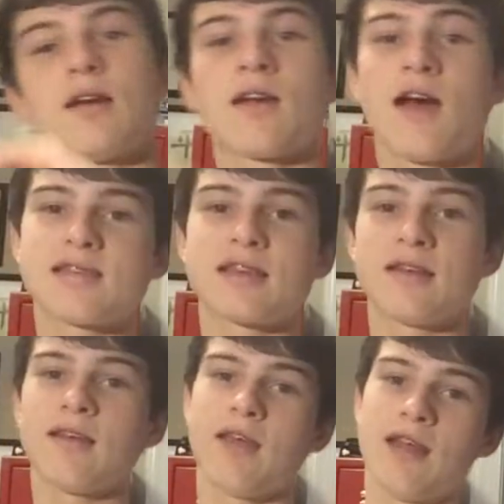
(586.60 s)

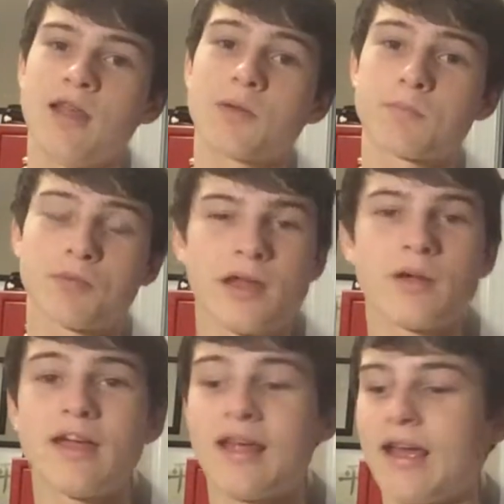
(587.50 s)
cousin and him
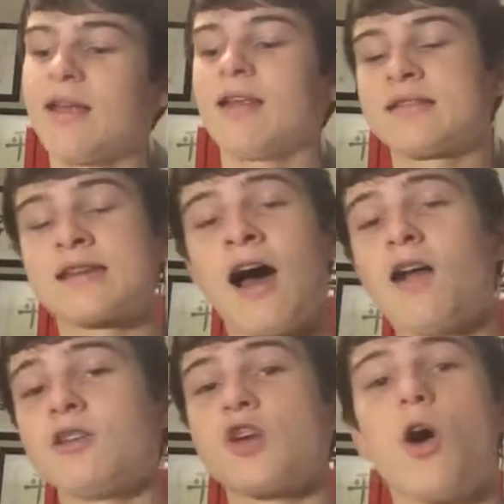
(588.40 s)
play at his
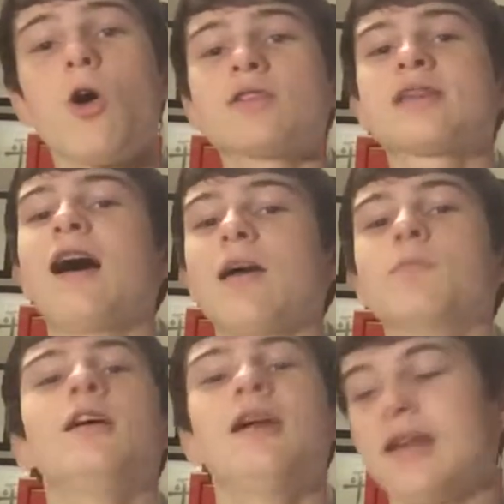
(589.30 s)
college all the
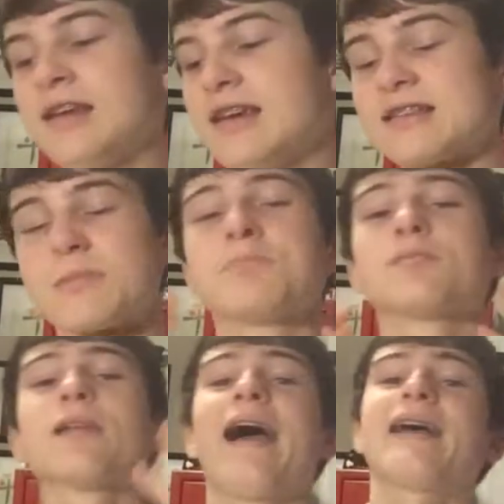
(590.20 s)
time, and he has a
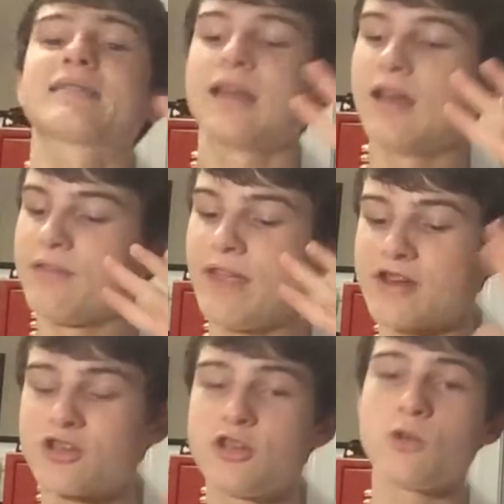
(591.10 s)
blast. They
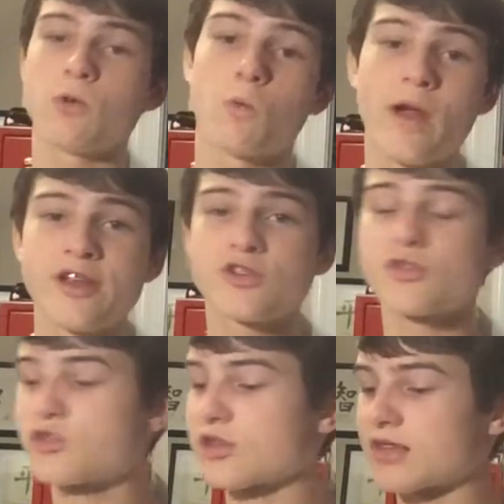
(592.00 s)
actually do
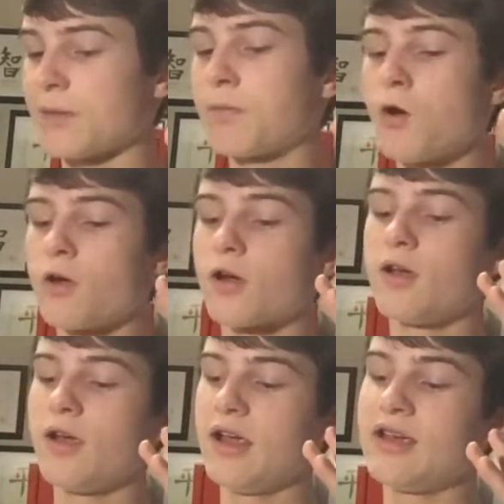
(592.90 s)
wagers just like
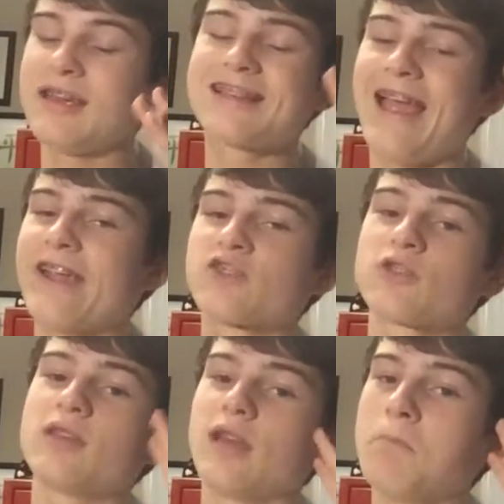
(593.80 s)
poker. It's
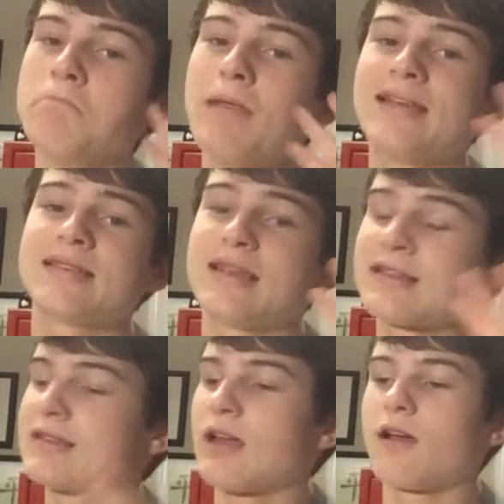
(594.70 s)
actually amazing.
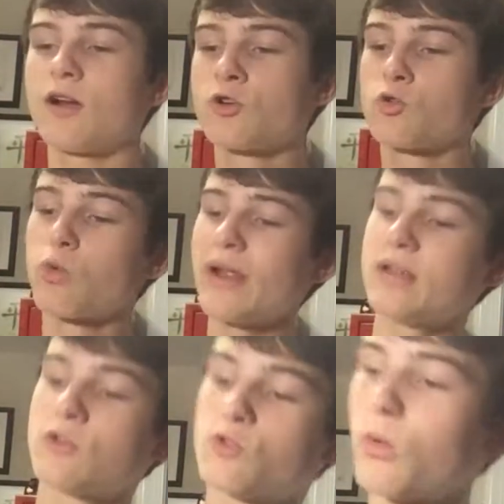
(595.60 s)
It's a
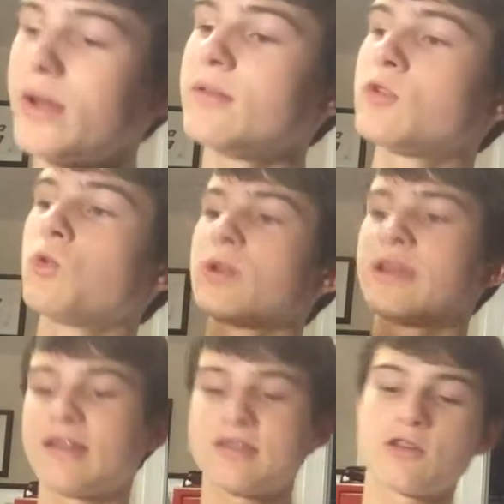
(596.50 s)
great tool to
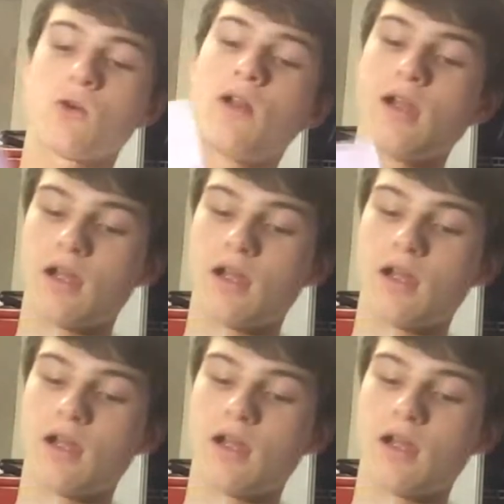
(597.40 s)
get into.